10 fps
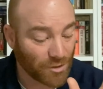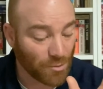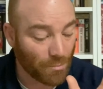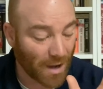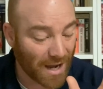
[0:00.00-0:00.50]

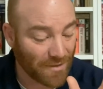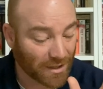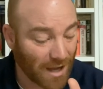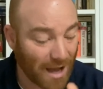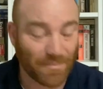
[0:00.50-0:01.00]
you buy the
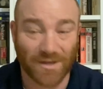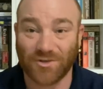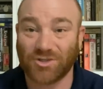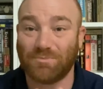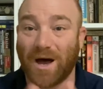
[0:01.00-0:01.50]
copy,
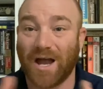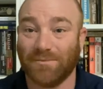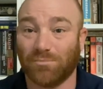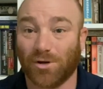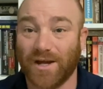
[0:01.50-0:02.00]
the
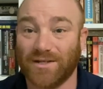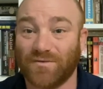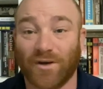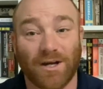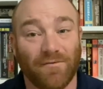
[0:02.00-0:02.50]
spine breaks
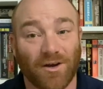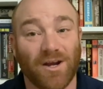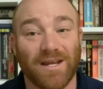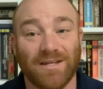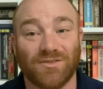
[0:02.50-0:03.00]
very,
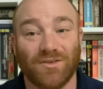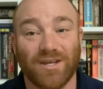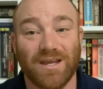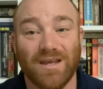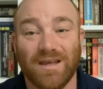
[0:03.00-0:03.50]
very easily.